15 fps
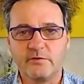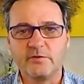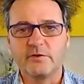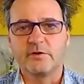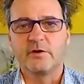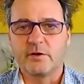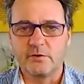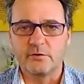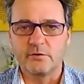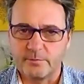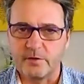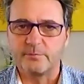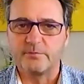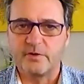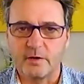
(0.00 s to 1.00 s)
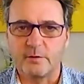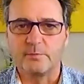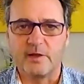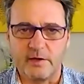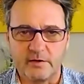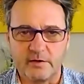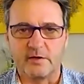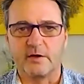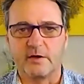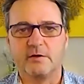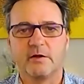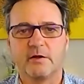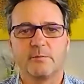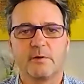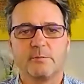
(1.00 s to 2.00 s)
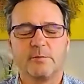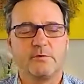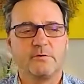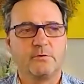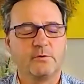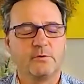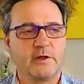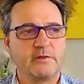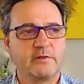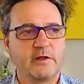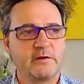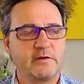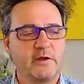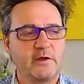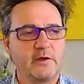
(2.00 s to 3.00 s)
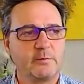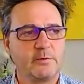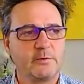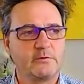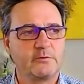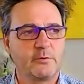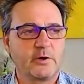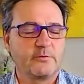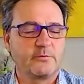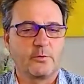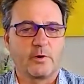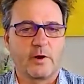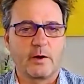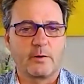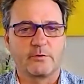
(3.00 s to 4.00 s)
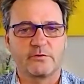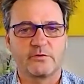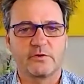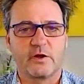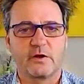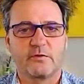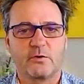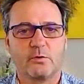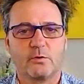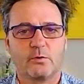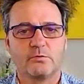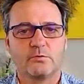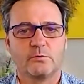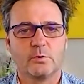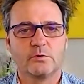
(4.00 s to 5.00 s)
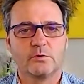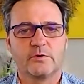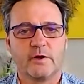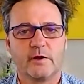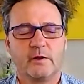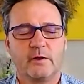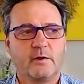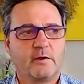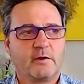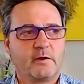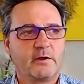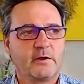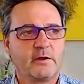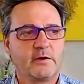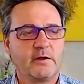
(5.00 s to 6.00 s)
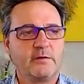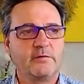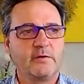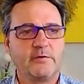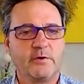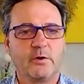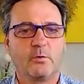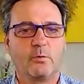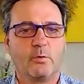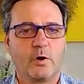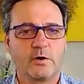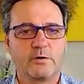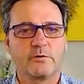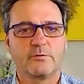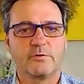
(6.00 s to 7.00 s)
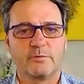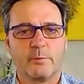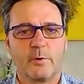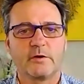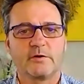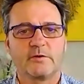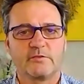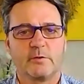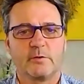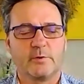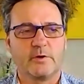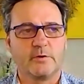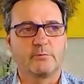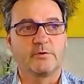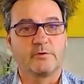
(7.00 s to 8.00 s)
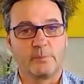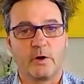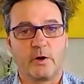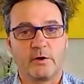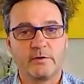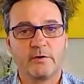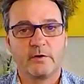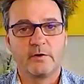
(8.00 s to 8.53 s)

I know sometimes they come late at night and that might be too late that day, but 24 hours is kind of the golden rule today. And even if you don't want to respond to somebody, respond.